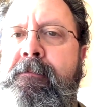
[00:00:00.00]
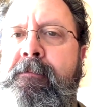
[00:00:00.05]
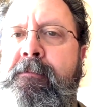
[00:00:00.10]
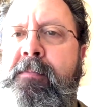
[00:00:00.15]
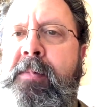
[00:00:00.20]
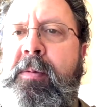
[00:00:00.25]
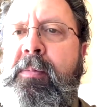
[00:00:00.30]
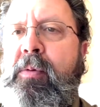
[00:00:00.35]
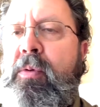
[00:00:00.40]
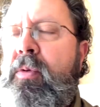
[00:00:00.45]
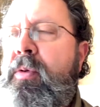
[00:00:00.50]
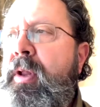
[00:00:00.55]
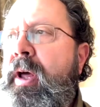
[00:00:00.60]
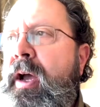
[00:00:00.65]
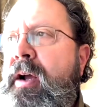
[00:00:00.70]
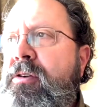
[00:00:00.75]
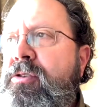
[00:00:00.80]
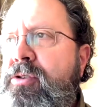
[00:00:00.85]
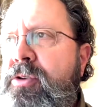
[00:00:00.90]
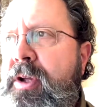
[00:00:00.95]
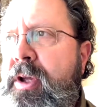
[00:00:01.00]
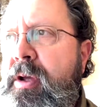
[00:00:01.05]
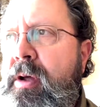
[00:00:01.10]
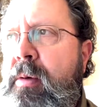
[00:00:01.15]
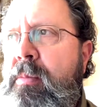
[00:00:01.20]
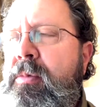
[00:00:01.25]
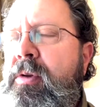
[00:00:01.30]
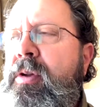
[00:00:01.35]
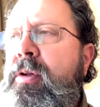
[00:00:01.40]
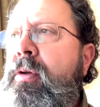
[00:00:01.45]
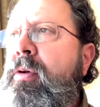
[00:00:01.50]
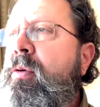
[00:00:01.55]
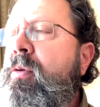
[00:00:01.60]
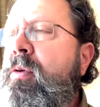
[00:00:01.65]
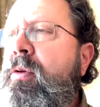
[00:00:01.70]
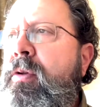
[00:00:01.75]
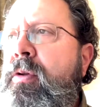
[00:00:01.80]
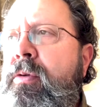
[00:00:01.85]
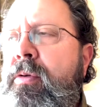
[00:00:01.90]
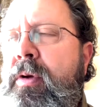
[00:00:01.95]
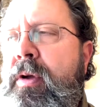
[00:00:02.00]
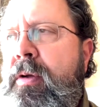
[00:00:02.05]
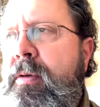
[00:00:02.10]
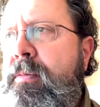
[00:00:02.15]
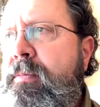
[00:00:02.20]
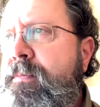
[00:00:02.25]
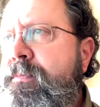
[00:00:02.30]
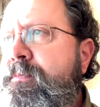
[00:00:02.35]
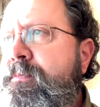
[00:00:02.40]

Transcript: people will naturally come to you and you can